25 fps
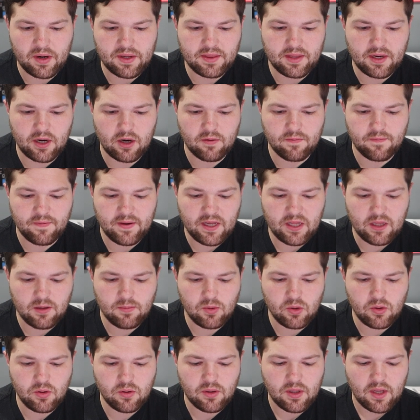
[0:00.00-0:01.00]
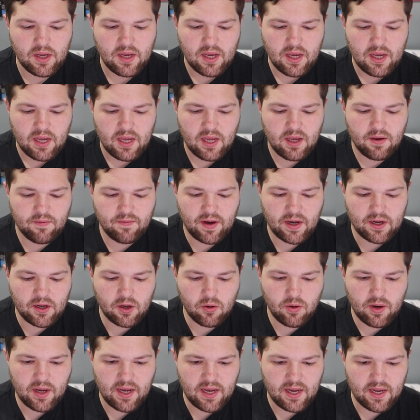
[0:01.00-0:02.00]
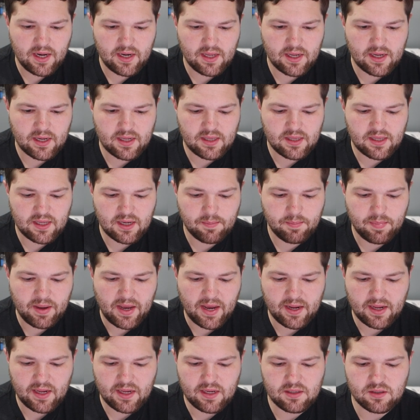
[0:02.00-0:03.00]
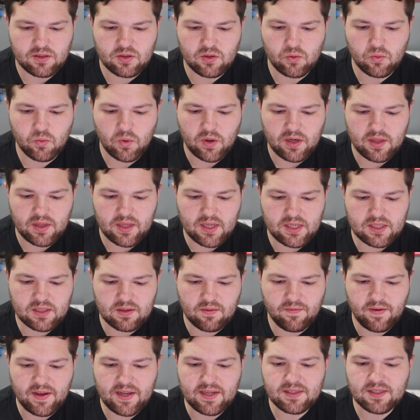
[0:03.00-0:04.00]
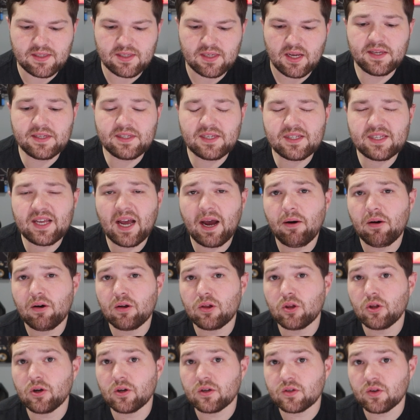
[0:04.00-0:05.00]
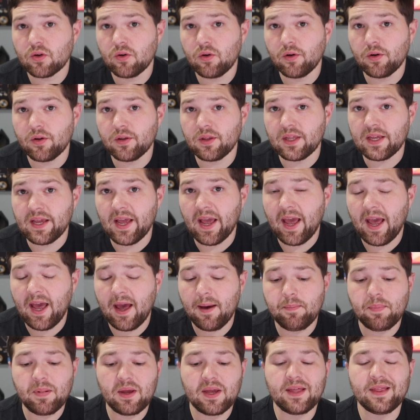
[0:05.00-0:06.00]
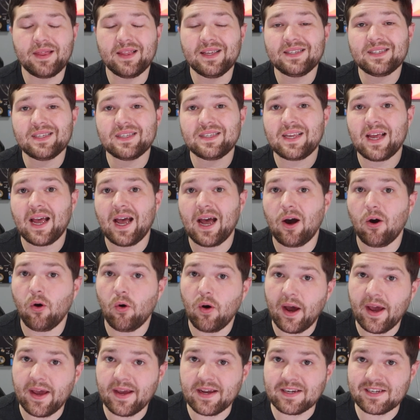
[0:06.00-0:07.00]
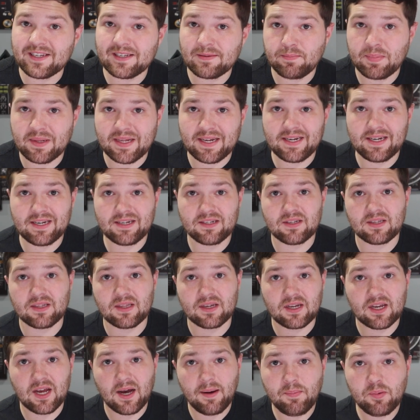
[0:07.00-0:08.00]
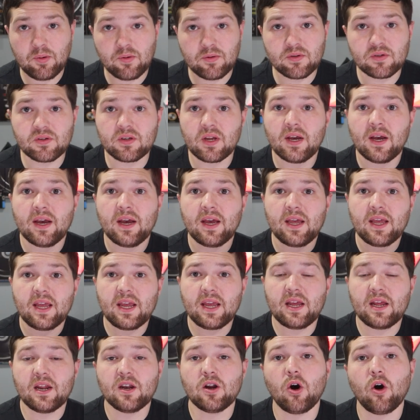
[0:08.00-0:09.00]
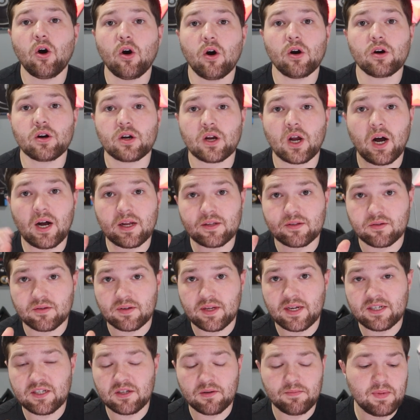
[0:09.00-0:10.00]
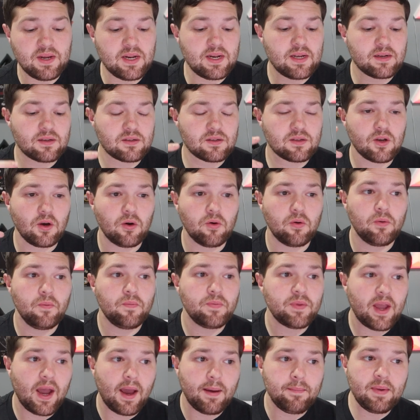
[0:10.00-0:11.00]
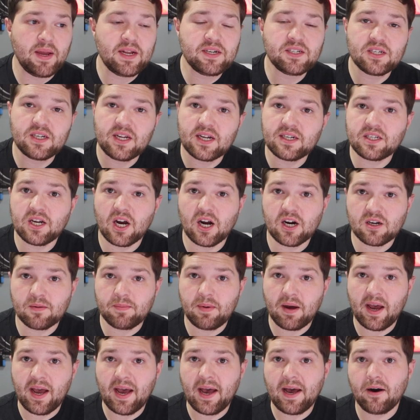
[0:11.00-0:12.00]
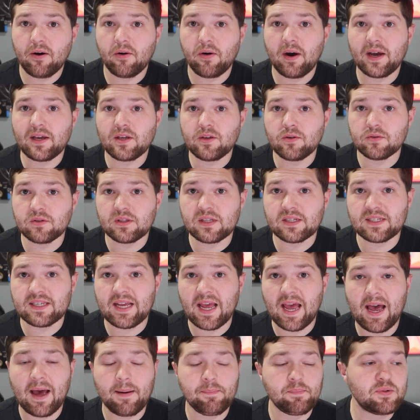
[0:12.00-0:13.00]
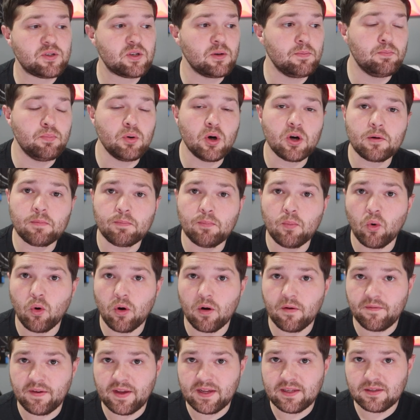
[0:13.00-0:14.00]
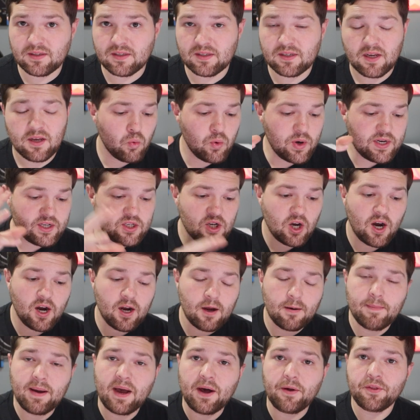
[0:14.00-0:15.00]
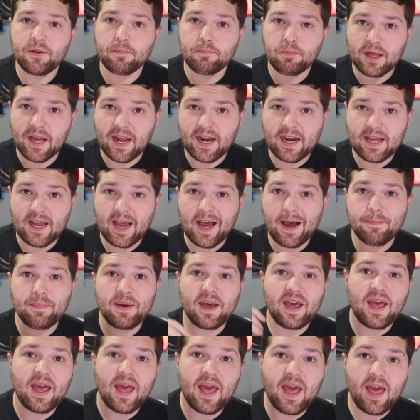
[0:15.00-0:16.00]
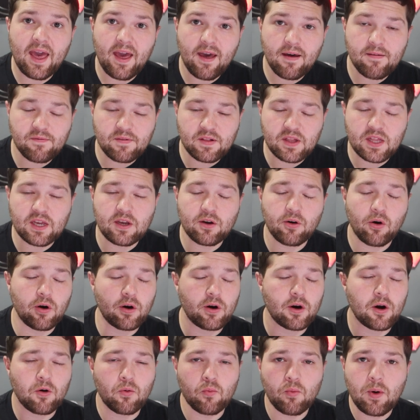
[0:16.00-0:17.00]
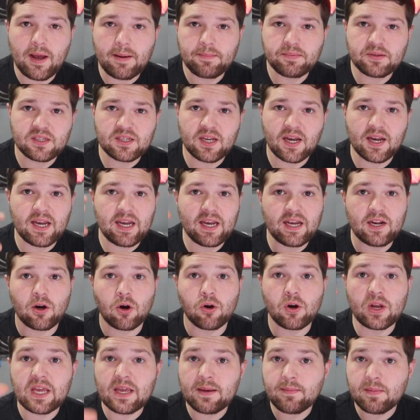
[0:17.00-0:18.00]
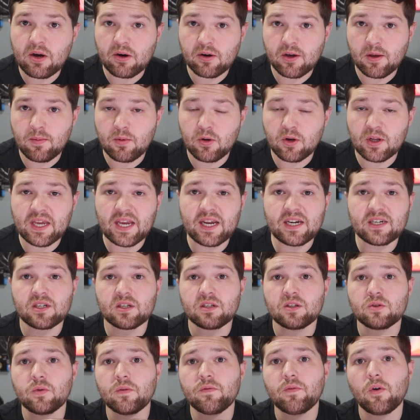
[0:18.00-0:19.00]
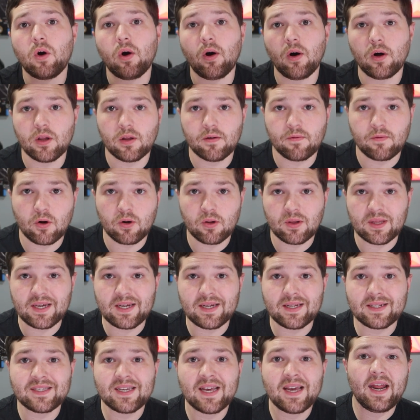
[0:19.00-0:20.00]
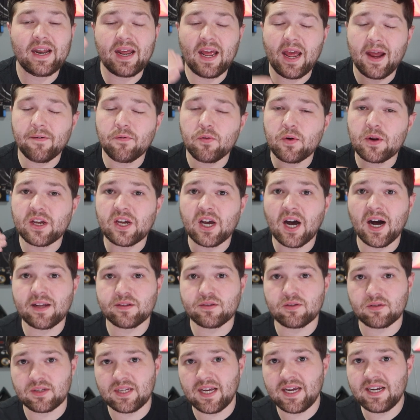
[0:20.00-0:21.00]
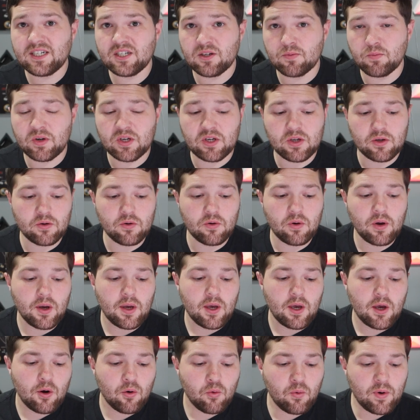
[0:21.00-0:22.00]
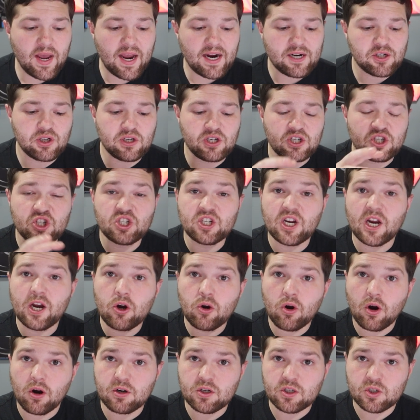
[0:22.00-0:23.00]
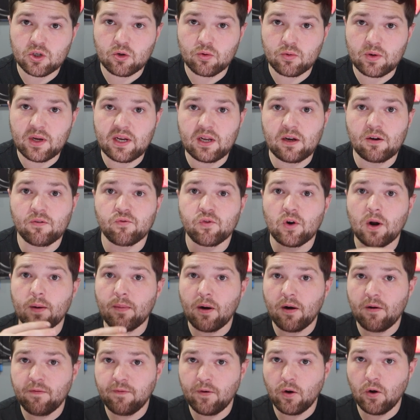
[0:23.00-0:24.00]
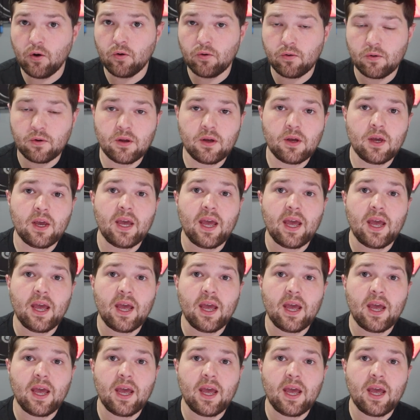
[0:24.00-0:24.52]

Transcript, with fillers: right there available. If I go ahead and click back into one of these events, this is how it looks on the app, and this is how I explain it to the couples in our consultation meetings. So I mentioned, I talked about how I use this app to book more events. We talk about the planning app heavily on our website, in our email communications with all of our leads, and every consultation we do, we actually share our screen from our phone,